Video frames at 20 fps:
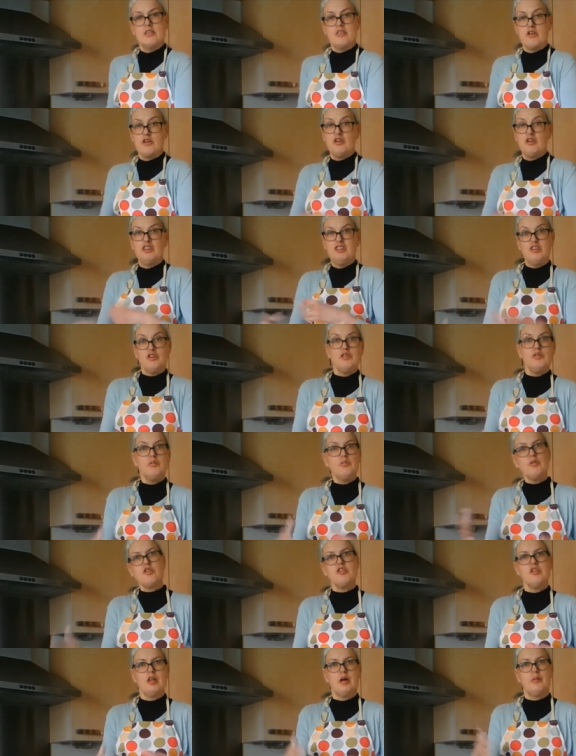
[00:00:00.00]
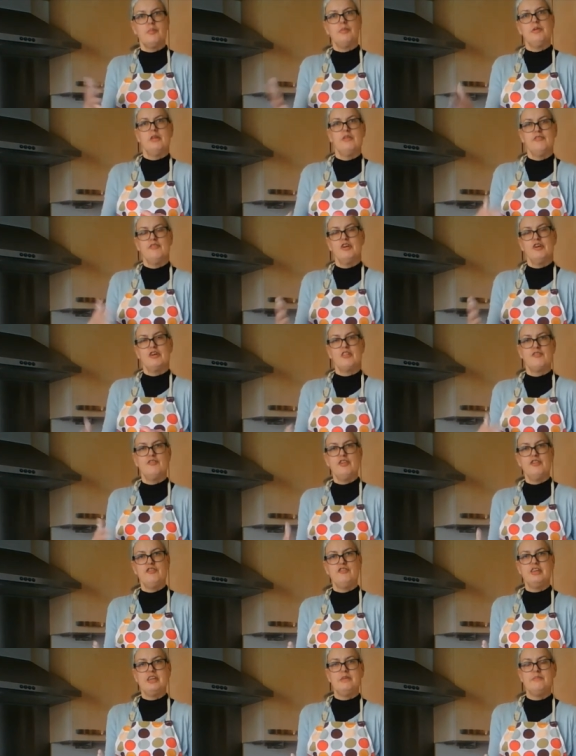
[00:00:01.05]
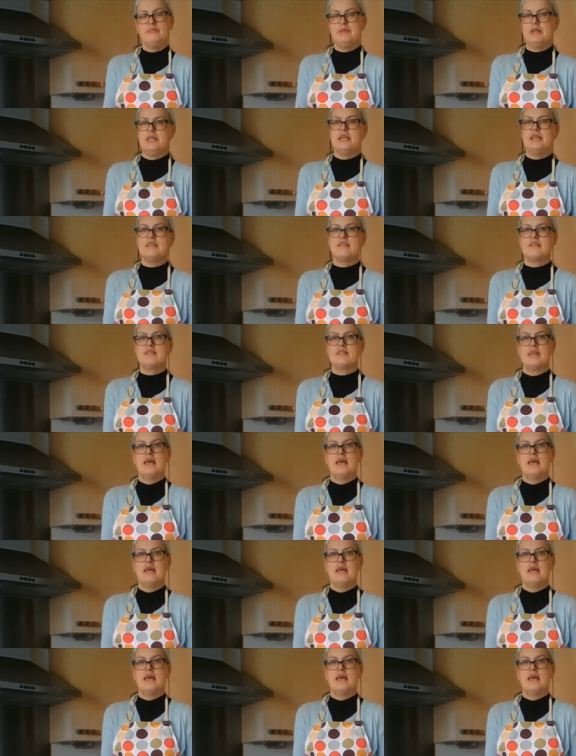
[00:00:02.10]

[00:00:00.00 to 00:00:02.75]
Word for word: So you can do the washing up in the first 15 minutes